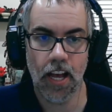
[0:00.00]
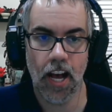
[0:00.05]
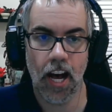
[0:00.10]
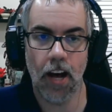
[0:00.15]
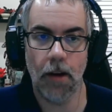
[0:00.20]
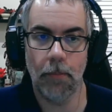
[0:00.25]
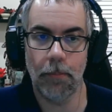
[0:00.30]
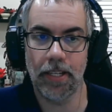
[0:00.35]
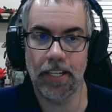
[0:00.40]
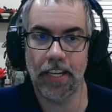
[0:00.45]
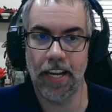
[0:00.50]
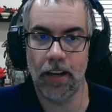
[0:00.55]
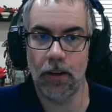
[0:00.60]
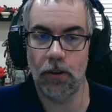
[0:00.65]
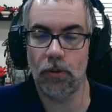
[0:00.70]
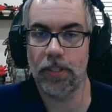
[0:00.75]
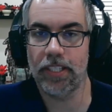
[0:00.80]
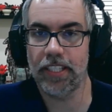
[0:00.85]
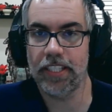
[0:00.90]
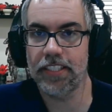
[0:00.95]
But
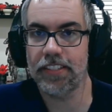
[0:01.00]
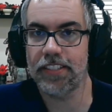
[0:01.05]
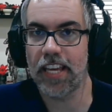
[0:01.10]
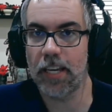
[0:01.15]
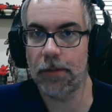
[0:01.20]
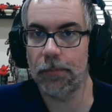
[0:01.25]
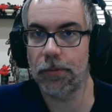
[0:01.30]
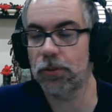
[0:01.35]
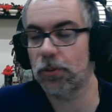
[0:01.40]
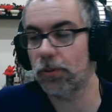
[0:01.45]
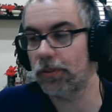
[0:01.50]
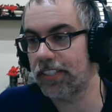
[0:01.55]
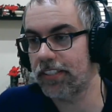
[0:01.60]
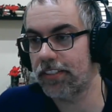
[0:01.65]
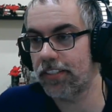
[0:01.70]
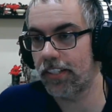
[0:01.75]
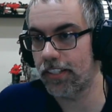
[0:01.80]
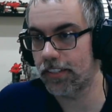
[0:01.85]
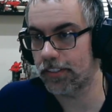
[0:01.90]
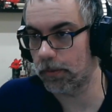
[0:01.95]
now he's able to at least
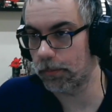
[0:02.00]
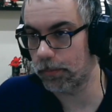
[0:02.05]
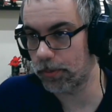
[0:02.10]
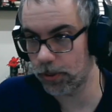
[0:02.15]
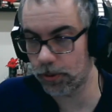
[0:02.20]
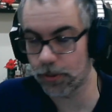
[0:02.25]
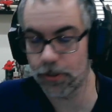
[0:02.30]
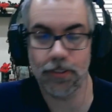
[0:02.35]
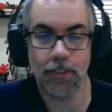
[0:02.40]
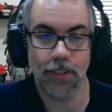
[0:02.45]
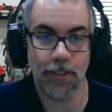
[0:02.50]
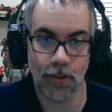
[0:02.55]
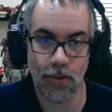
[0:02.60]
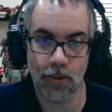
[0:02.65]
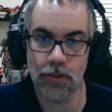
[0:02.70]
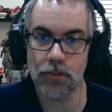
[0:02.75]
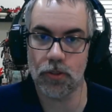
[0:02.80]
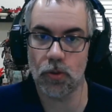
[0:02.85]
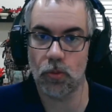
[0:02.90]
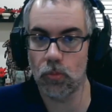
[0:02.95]
sit at his computer and
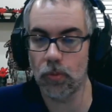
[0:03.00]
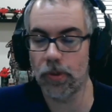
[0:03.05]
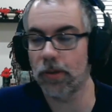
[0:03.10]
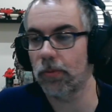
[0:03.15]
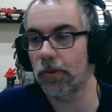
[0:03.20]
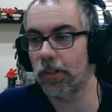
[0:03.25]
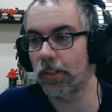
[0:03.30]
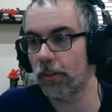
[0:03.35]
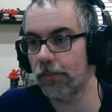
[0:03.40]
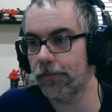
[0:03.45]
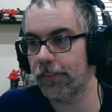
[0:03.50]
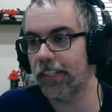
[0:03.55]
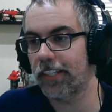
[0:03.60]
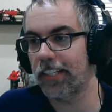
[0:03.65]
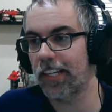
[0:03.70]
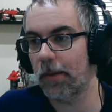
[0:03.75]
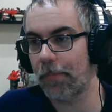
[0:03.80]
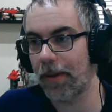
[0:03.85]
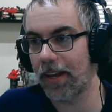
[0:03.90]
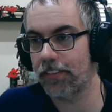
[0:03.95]
all. So we're hopefully going to
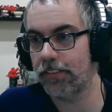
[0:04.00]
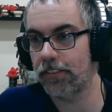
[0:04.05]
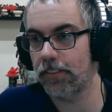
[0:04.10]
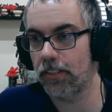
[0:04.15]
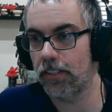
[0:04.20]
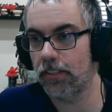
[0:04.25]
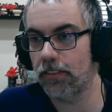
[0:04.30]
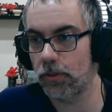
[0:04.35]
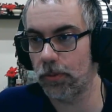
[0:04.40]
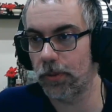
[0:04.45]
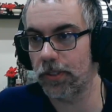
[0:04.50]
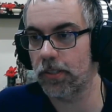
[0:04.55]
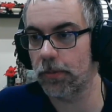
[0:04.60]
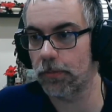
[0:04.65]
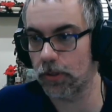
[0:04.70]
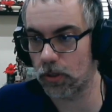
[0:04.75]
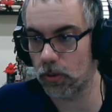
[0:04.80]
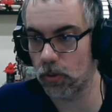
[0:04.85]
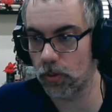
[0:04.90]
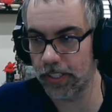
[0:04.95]
get back to doing some
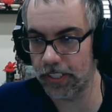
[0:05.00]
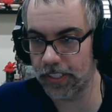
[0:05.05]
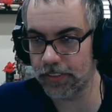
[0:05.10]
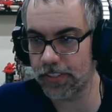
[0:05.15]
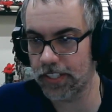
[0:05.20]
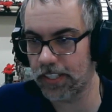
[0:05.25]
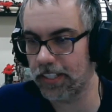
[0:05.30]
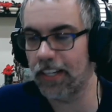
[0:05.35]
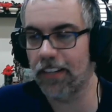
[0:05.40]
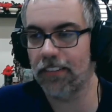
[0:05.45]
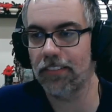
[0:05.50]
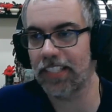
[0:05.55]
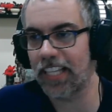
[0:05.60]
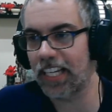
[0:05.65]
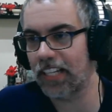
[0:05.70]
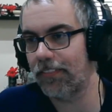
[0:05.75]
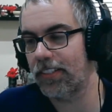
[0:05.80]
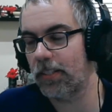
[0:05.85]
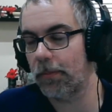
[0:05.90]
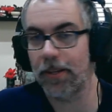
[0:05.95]
recordings. A lot
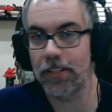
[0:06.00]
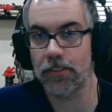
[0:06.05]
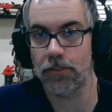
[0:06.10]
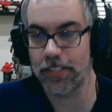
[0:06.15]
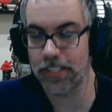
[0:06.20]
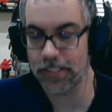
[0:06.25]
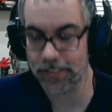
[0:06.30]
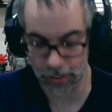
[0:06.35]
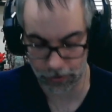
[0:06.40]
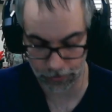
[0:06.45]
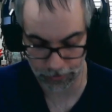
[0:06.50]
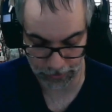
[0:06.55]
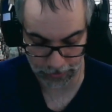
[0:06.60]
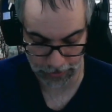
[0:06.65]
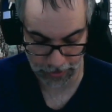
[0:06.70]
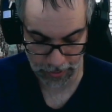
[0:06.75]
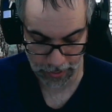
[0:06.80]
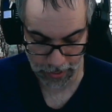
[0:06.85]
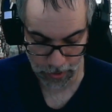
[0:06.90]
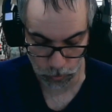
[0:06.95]
of it depends on his health.
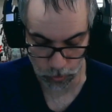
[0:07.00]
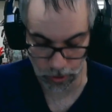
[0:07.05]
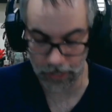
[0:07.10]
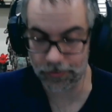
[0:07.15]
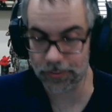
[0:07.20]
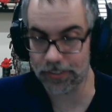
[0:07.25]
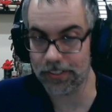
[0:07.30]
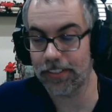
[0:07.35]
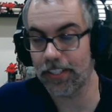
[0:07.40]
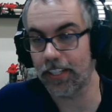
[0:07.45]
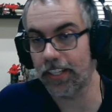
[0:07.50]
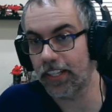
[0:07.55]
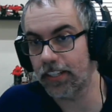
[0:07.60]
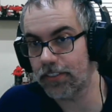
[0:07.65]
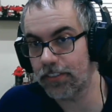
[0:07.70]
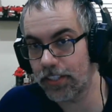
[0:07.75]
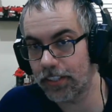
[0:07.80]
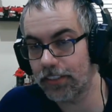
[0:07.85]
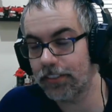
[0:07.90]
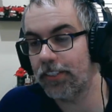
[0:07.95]
We're obviously taking it
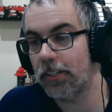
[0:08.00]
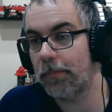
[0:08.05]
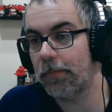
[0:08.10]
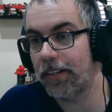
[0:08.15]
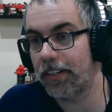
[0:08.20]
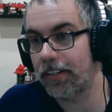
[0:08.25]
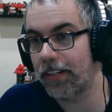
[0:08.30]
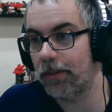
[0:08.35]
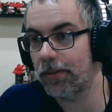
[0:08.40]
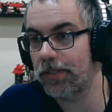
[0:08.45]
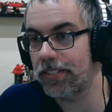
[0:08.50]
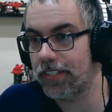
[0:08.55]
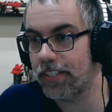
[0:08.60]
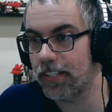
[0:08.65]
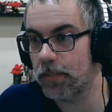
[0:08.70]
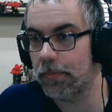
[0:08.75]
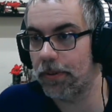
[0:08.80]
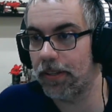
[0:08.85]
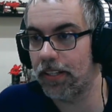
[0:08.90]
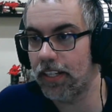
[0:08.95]
seriously depending on how he
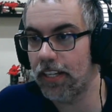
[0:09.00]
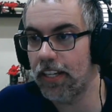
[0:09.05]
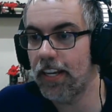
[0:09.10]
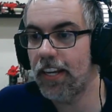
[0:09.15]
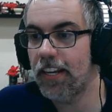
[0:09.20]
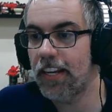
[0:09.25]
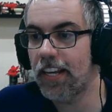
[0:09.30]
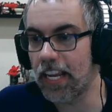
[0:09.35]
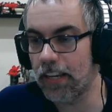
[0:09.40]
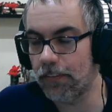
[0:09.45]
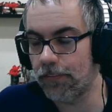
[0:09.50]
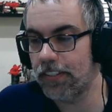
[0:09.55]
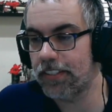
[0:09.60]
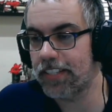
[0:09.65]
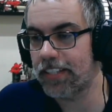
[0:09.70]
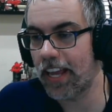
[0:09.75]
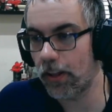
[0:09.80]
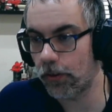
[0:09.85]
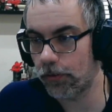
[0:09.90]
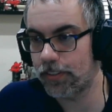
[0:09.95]
sees, but if his
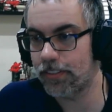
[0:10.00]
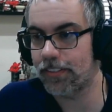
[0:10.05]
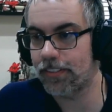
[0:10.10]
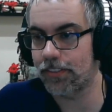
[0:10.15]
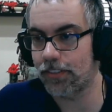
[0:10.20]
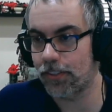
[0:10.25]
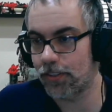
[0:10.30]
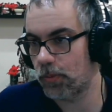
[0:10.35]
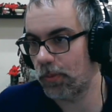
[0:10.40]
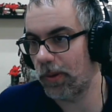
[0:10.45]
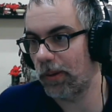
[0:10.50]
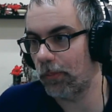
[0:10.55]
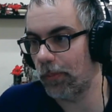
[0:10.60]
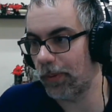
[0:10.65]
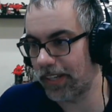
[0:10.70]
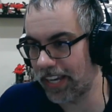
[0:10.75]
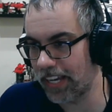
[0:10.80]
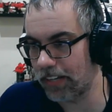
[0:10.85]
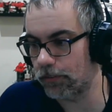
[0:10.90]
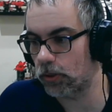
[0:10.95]
health is in such a way where we
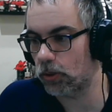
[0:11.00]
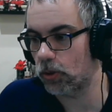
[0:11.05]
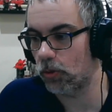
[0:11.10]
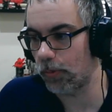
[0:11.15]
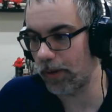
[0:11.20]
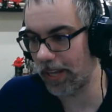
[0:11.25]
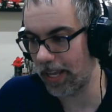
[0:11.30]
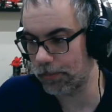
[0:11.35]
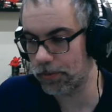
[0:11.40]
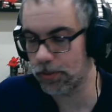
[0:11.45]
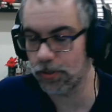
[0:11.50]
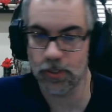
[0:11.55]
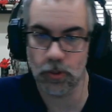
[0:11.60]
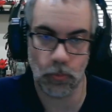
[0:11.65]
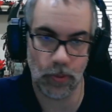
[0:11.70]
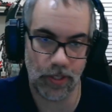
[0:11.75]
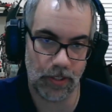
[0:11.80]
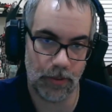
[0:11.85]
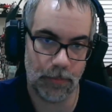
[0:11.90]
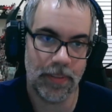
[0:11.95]
can record, we absolutely
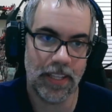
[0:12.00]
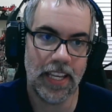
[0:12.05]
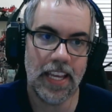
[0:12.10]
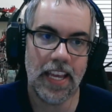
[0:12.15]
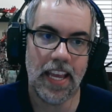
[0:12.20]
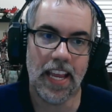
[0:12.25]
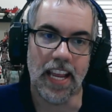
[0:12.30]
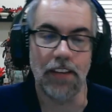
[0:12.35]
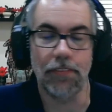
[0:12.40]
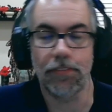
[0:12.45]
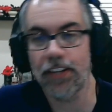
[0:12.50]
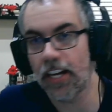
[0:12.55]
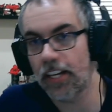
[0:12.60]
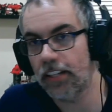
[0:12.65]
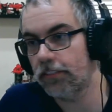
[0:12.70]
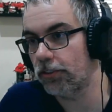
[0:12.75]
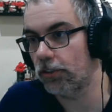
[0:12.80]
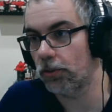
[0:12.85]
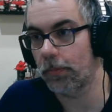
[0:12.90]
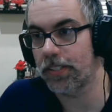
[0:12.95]
will. If
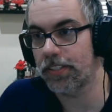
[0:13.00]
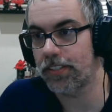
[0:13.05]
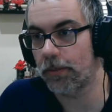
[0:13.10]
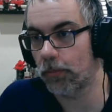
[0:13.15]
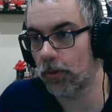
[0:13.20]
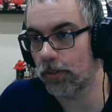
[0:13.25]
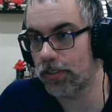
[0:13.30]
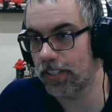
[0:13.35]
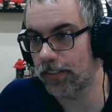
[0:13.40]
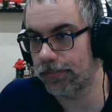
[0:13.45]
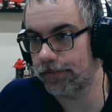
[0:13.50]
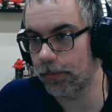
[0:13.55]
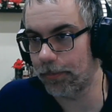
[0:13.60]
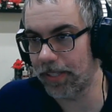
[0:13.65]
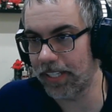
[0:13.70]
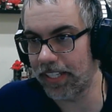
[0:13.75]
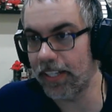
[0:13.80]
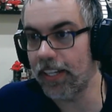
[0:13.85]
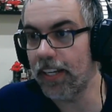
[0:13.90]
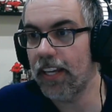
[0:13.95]
not, you'll be seeing more stuff from
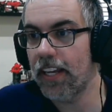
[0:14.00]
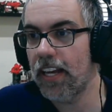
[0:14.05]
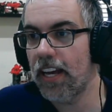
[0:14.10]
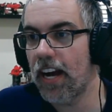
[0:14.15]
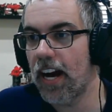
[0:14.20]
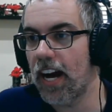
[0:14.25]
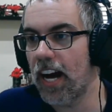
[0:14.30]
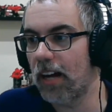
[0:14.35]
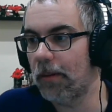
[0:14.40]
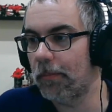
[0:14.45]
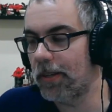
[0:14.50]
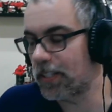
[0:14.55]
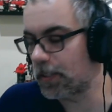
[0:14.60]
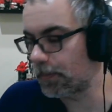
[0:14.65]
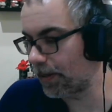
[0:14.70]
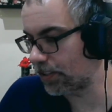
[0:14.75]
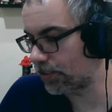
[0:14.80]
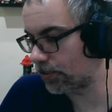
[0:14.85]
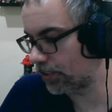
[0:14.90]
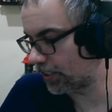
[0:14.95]
me,
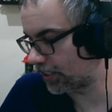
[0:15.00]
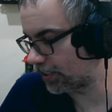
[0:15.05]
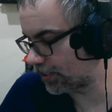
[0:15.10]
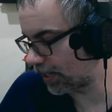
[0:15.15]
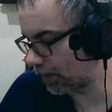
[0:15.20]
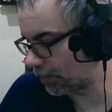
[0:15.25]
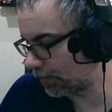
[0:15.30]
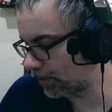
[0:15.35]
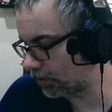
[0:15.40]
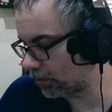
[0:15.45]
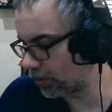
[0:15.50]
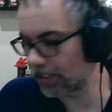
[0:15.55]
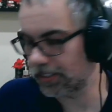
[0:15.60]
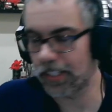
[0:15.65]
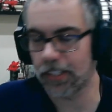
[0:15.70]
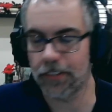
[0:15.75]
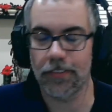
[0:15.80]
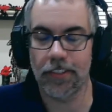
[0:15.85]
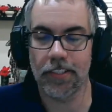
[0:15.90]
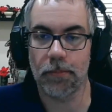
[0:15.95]
especially because I've been doing a
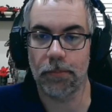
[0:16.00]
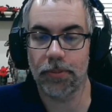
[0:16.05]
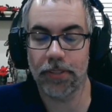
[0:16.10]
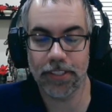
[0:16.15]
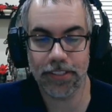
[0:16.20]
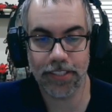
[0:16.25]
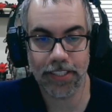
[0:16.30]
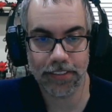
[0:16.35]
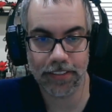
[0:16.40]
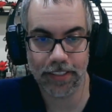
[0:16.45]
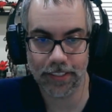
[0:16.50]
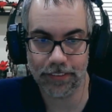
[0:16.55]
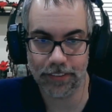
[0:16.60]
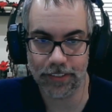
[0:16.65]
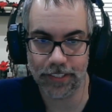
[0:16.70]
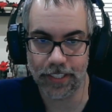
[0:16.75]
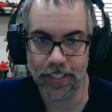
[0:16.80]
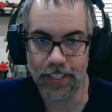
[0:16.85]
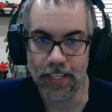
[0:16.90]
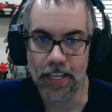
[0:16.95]
lot of resin printing
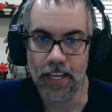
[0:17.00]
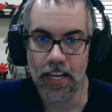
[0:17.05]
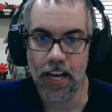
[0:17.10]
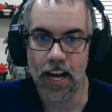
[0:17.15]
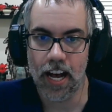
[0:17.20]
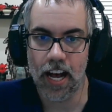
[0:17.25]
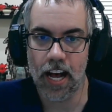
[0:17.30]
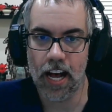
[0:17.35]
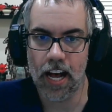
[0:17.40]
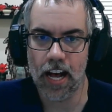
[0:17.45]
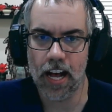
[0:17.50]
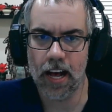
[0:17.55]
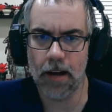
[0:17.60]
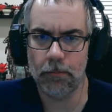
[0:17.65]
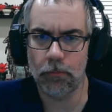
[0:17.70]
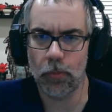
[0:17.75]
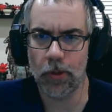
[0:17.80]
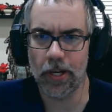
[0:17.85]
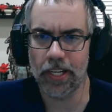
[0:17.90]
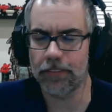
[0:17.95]
lately,
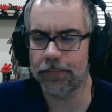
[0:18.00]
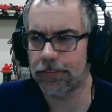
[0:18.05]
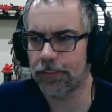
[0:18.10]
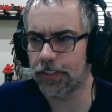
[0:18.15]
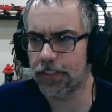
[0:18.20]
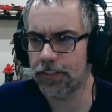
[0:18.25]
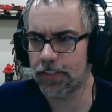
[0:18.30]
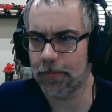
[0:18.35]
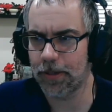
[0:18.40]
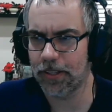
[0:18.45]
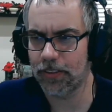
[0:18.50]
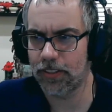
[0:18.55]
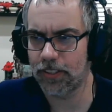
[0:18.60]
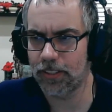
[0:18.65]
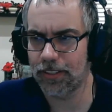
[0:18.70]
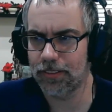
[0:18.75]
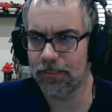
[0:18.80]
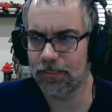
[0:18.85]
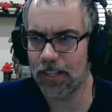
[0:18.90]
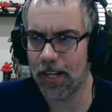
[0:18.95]
waiting for some
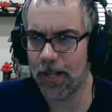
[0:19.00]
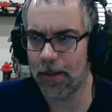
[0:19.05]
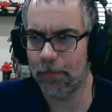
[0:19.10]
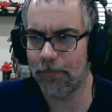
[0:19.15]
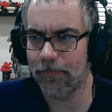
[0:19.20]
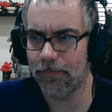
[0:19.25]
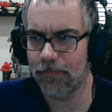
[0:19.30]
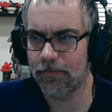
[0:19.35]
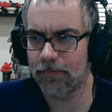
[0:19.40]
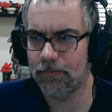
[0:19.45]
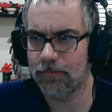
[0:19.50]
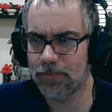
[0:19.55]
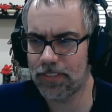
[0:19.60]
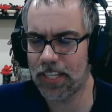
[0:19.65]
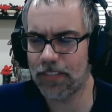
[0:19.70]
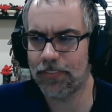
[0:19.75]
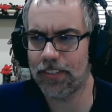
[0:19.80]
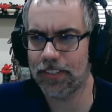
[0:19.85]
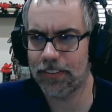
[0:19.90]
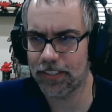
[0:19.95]
other
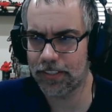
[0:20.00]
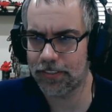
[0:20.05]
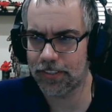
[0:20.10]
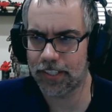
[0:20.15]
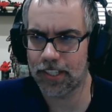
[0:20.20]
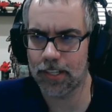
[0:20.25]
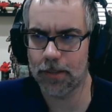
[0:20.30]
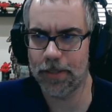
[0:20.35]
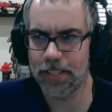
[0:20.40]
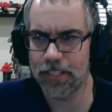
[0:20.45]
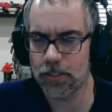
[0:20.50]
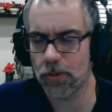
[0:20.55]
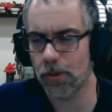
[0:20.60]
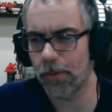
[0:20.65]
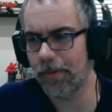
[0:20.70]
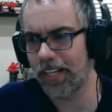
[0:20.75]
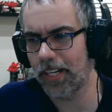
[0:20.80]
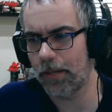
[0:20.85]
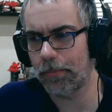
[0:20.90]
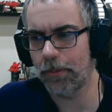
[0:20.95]
safety things to come in, so I
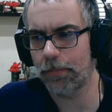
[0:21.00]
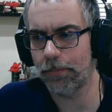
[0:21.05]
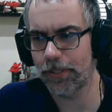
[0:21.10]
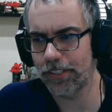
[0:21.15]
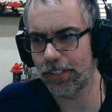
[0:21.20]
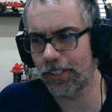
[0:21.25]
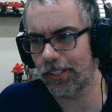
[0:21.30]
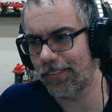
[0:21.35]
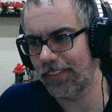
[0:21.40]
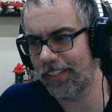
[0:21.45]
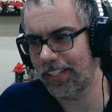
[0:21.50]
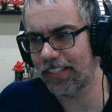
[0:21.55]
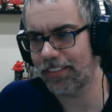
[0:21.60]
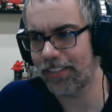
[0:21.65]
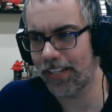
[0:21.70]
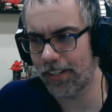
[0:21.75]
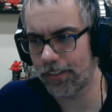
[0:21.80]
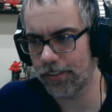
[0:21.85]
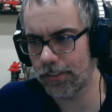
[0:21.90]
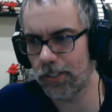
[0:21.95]
might not be printing over the next
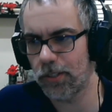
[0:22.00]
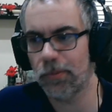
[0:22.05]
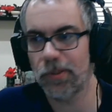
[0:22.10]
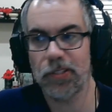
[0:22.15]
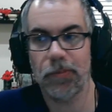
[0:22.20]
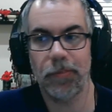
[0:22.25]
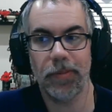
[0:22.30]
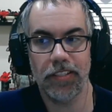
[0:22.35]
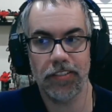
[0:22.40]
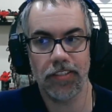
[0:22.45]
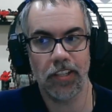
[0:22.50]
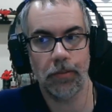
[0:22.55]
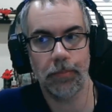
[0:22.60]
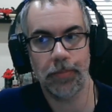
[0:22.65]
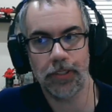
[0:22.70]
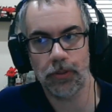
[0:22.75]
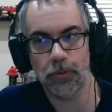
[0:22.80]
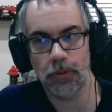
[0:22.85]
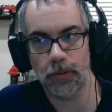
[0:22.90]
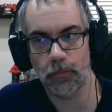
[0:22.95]
day or 2, which means I'll
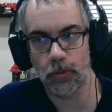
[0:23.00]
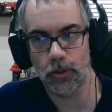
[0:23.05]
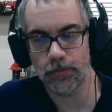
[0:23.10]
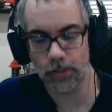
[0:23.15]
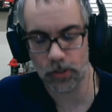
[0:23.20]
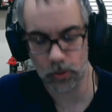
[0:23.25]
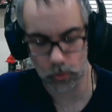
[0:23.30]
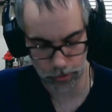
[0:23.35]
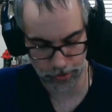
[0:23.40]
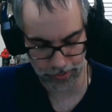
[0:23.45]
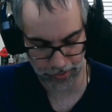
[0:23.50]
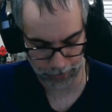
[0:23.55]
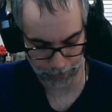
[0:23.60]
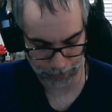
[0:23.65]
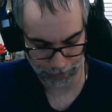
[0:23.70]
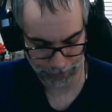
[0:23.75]
be doing more recording.